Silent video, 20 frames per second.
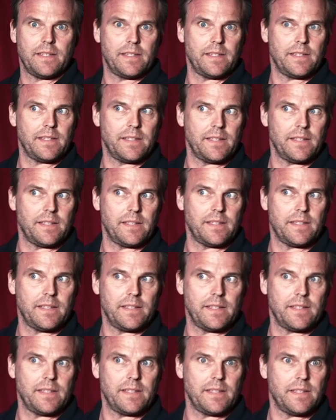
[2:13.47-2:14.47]

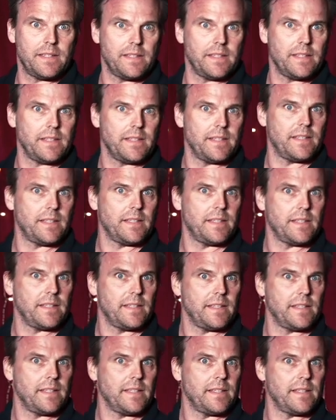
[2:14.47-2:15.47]

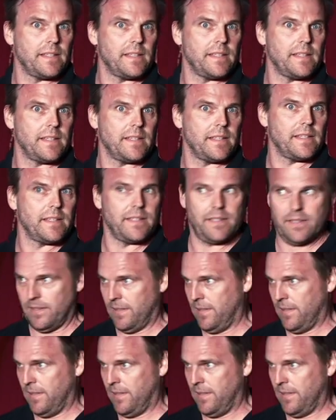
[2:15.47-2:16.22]
(silence)